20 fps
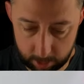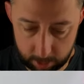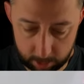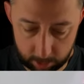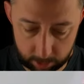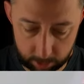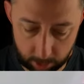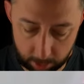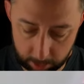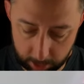
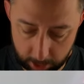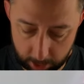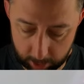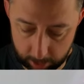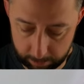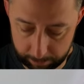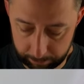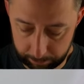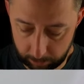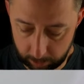Solid 8.
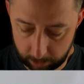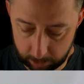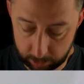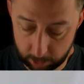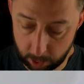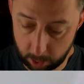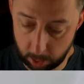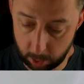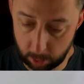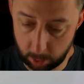
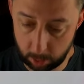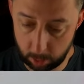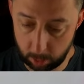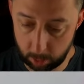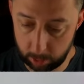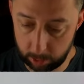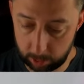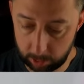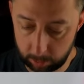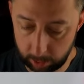So
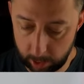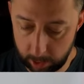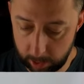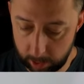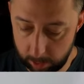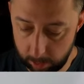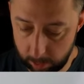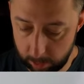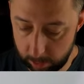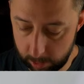this
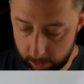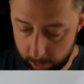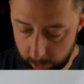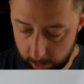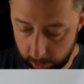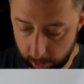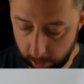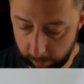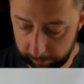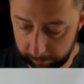
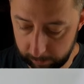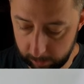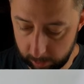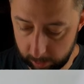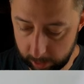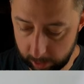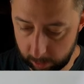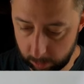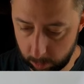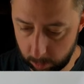grader, I feel
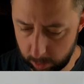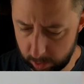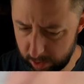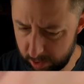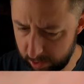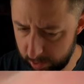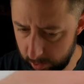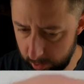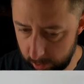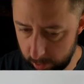like, was
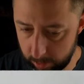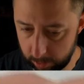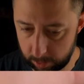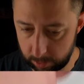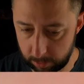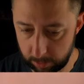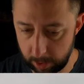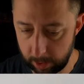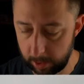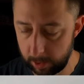a little
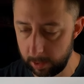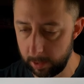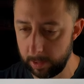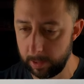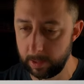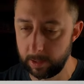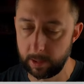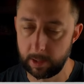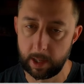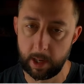strict.
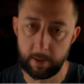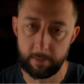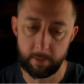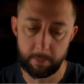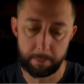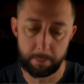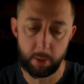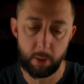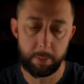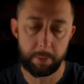It's kind of a
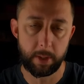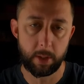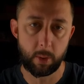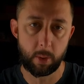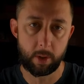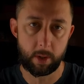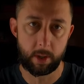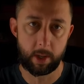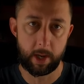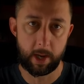poopy
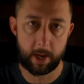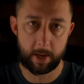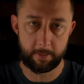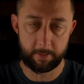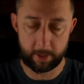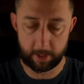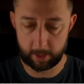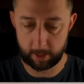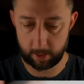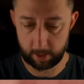order to have
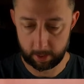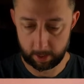that